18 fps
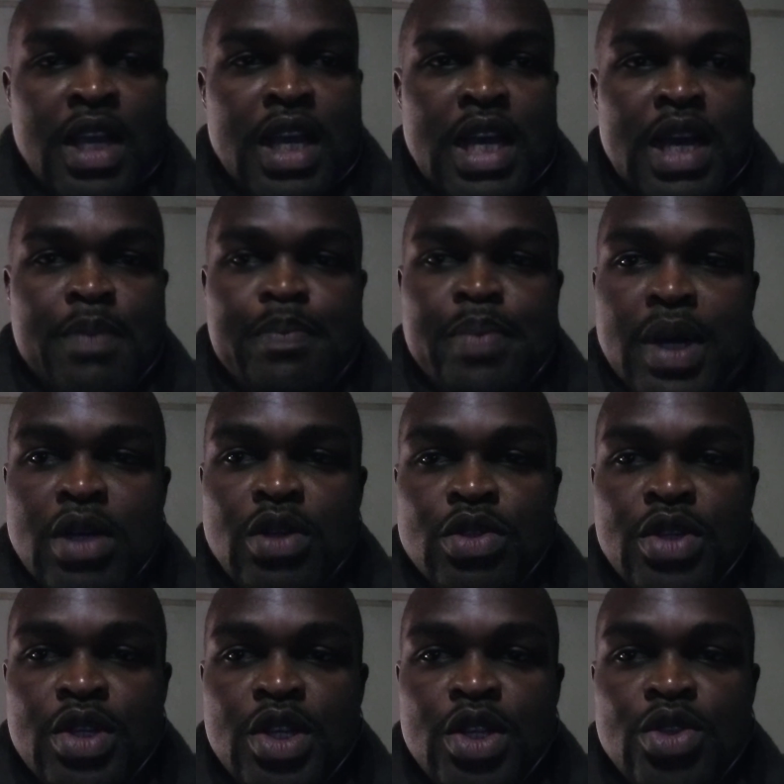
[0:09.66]

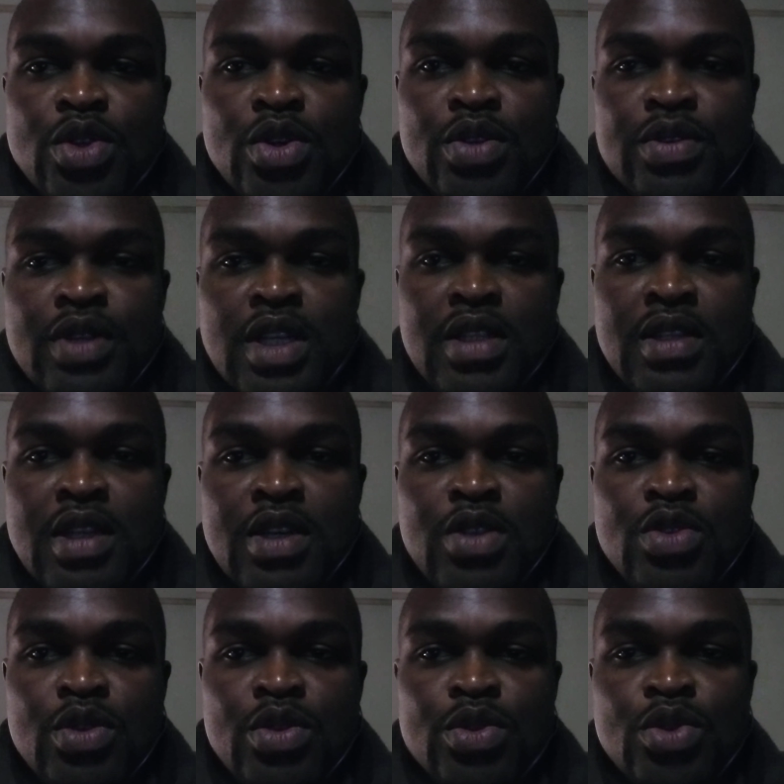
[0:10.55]
About
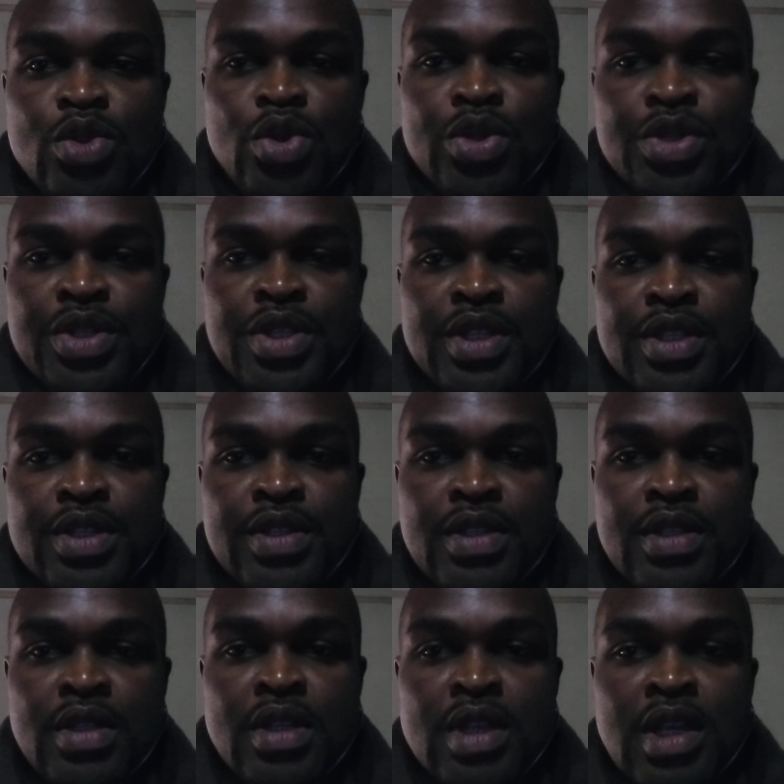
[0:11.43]
800,000
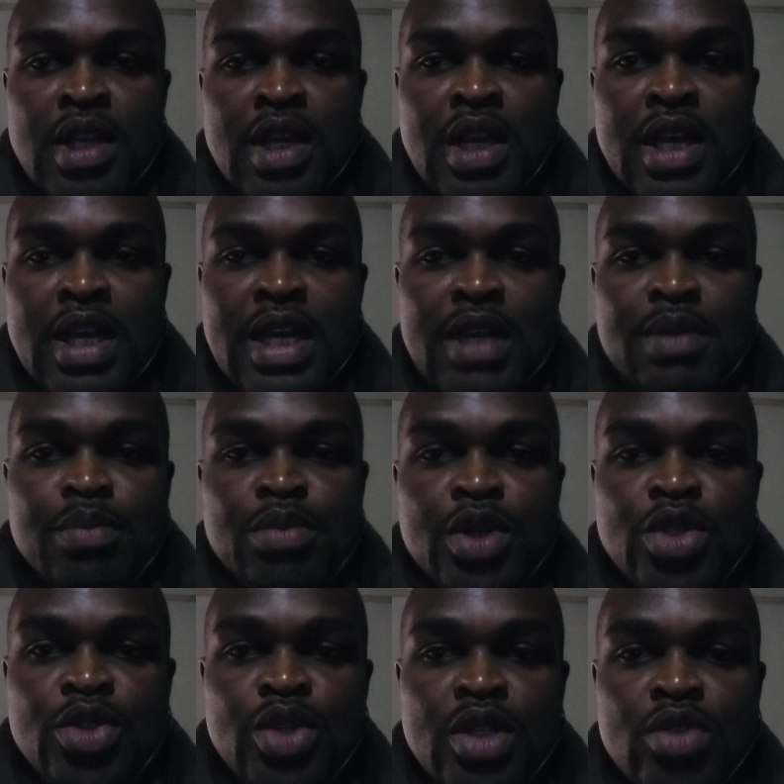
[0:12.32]
Tutsis and
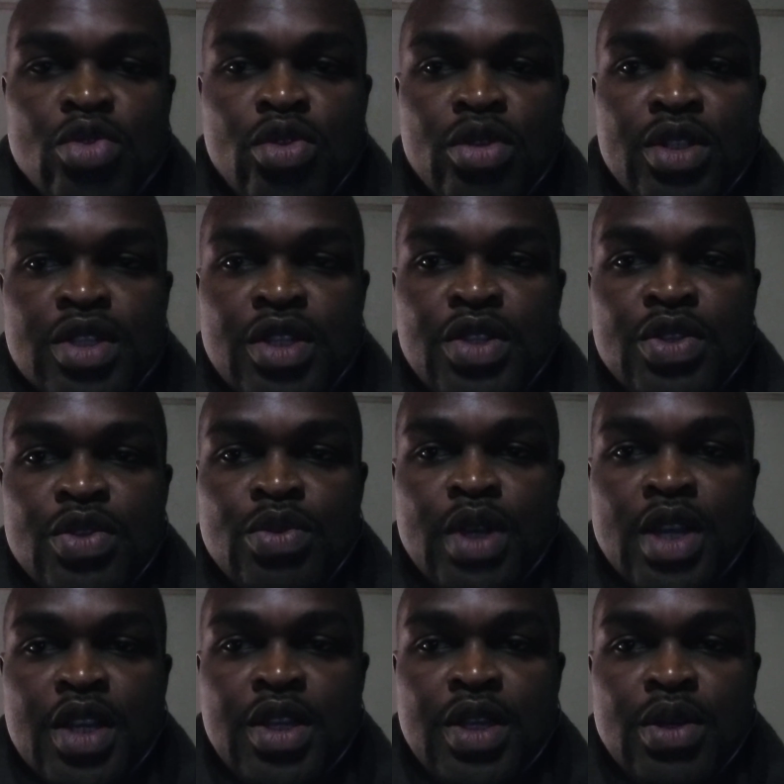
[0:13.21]
moderate Hutus
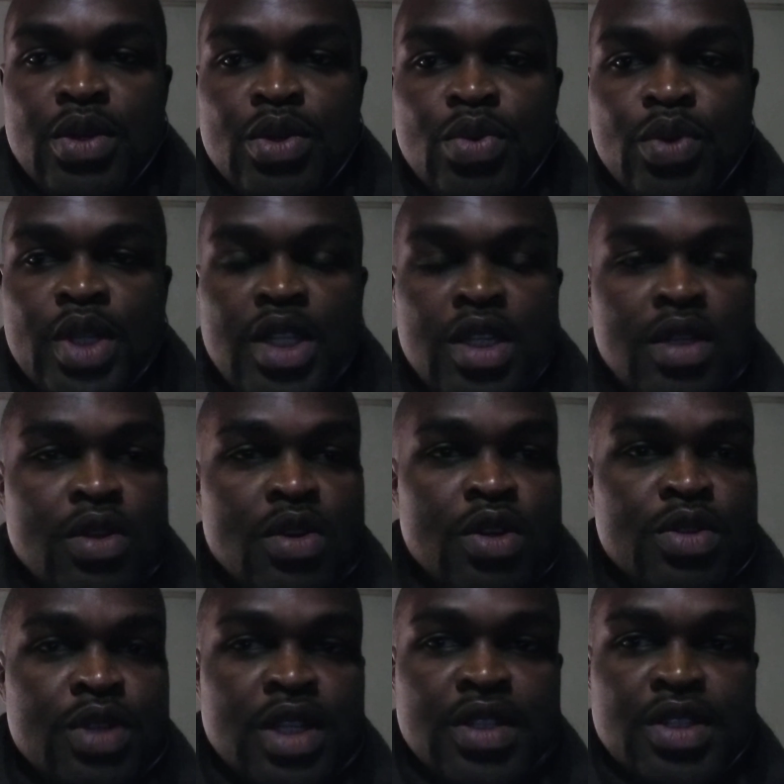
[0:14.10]
were killed within
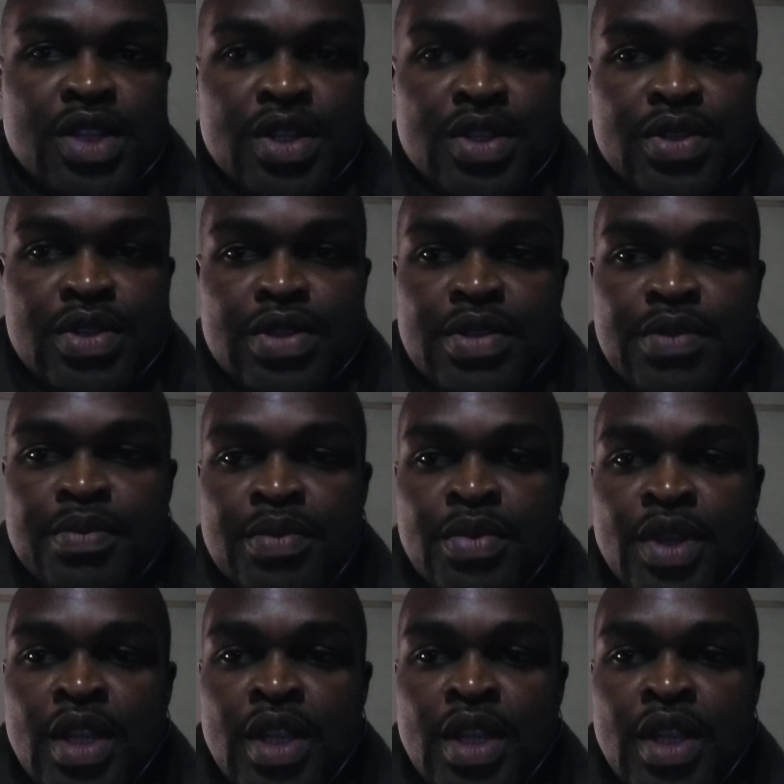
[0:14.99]
100 days.